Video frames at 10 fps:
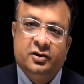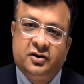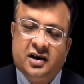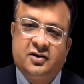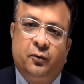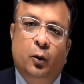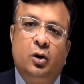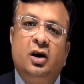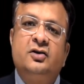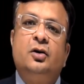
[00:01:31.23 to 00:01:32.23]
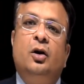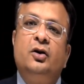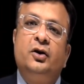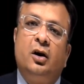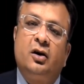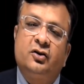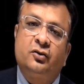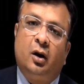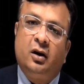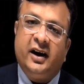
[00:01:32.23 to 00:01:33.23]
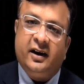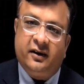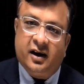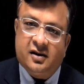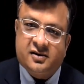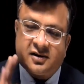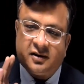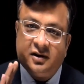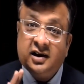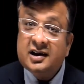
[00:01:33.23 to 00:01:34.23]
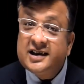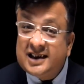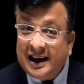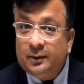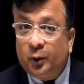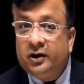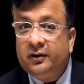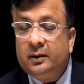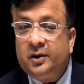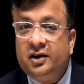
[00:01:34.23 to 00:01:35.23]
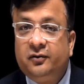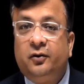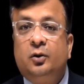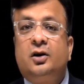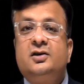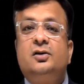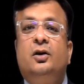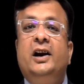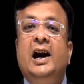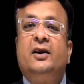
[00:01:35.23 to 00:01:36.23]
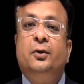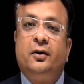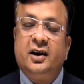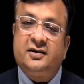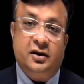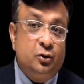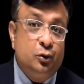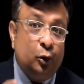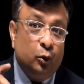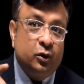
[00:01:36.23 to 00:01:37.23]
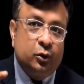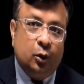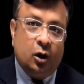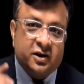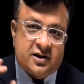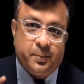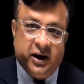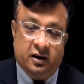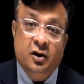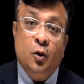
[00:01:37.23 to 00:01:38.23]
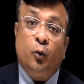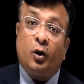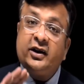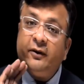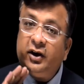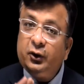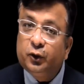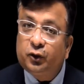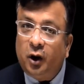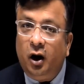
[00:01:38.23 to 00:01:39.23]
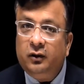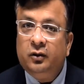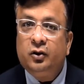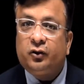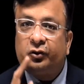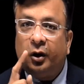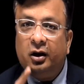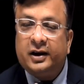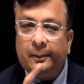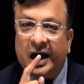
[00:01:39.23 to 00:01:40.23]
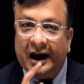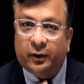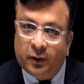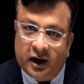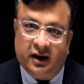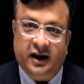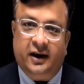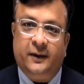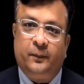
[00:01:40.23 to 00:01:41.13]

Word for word: just focus on your strong areas. Second point will be focus on accuracy. Don't go on speed. Whatever you solve, solve them accurately.